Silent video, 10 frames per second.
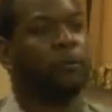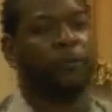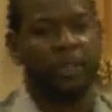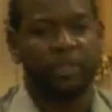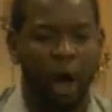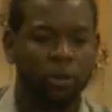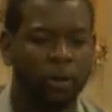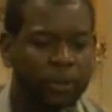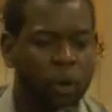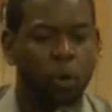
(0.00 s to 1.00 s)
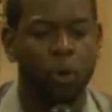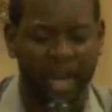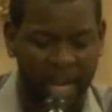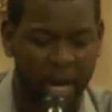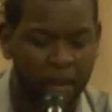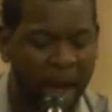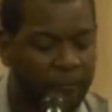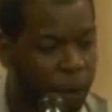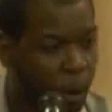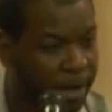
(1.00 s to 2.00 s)
For those of you who can hear
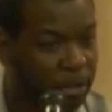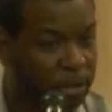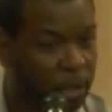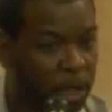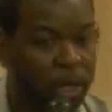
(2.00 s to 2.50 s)
my voice,